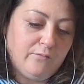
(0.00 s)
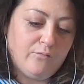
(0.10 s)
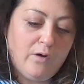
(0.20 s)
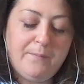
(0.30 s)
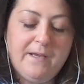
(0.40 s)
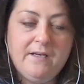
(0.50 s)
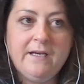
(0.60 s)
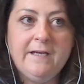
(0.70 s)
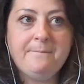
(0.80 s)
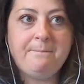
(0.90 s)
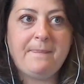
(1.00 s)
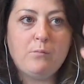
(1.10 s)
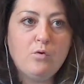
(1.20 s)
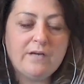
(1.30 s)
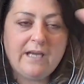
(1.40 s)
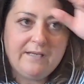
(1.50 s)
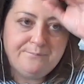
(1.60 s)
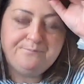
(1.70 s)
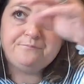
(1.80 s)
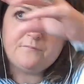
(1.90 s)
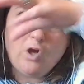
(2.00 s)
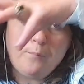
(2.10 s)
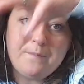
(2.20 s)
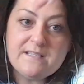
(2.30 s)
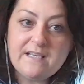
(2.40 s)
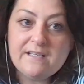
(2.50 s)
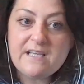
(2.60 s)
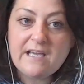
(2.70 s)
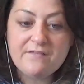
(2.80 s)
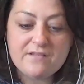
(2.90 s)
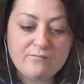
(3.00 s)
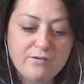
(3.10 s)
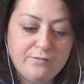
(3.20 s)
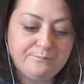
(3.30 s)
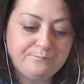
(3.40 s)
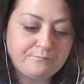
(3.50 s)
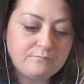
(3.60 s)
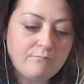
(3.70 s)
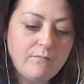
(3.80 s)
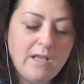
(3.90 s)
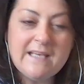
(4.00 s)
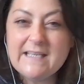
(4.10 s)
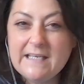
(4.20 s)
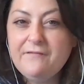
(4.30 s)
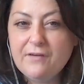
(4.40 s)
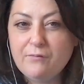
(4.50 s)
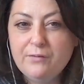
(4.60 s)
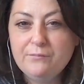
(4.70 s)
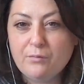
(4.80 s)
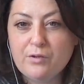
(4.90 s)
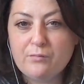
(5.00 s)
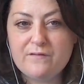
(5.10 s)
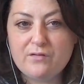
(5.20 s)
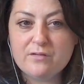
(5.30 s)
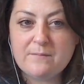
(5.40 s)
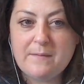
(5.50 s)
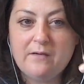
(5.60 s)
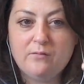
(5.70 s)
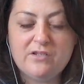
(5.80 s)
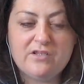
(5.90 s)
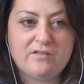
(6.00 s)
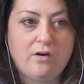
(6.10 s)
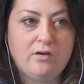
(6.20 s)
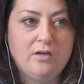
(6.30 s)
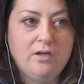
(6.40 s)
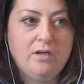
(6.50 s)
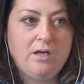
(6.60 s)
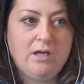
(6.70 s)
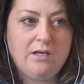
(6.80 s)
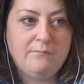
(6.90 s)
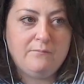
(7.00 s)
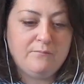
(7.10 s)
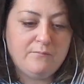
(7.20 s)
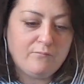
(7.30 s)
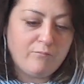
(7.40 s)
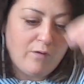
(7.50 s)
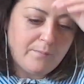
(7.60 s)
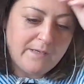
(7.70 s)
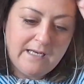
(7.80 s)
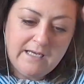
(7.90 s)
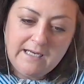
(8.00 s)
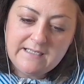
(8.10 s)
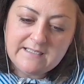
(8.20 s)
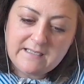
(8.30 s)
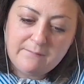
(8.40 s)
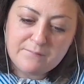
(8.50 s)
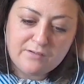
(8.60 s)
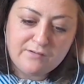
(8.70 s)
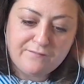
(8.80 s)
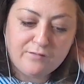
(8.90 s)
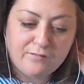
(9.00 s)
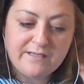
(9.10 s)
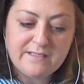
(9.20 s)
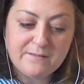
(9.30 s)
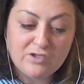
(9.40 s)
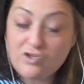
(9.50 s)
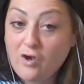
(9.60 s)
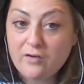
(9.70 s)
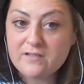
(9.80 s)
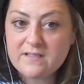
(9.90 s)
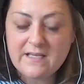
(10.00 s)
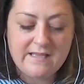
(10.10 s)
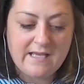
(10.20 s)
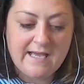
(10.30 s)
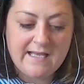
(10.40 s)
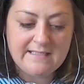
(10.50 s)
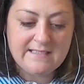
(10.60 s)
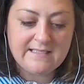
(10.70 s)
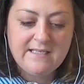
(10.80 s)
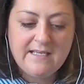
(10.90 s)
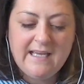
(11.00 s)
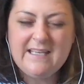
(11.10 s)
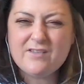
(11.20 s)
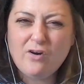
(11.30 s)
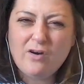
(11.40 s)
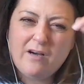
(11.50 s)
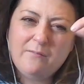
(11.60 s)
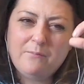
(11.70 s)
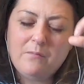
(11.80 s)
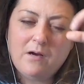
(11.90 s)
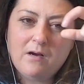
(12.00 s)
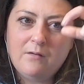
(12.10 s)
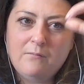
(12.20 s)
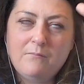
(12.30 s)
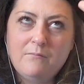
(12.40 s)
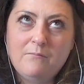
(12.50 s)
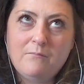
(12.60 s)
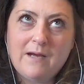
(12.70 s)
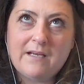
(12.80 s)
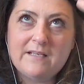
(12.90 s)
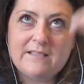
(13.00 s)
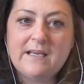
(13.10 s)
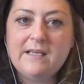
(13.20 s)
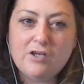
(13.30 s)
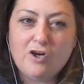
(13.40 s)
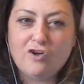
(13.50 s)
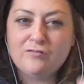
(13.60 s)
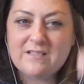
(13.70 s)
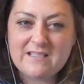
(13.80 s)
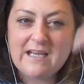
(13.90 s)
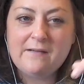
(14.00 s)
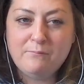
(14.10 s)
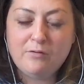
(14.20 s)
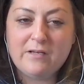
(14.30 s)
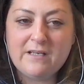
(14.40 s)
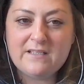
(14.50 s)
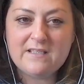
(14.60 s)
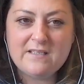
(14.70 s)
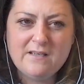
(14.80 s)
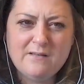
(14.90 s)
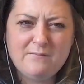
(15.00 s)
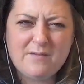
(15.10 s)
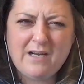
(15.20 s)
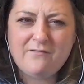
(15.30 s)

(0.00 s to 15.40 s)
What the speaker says: Robin, they walk in. Opposite David's room is a living room, the one that we've talked about, which has got Robin in it. He's slumped on the floor. He's been shot in the head. He's got a magazine that holds 10 bullets kind of